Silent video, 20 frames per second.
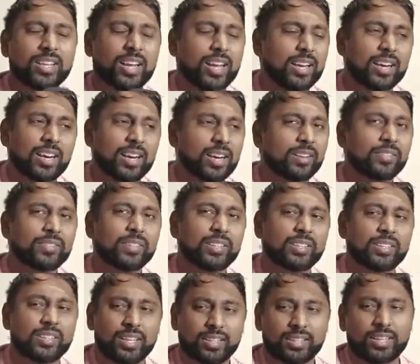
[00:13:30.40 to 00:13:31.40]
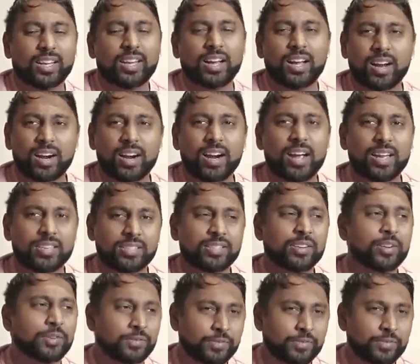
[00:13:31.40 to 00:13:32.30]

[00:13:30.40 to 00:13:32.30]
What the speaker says: I can't even, like, the car has no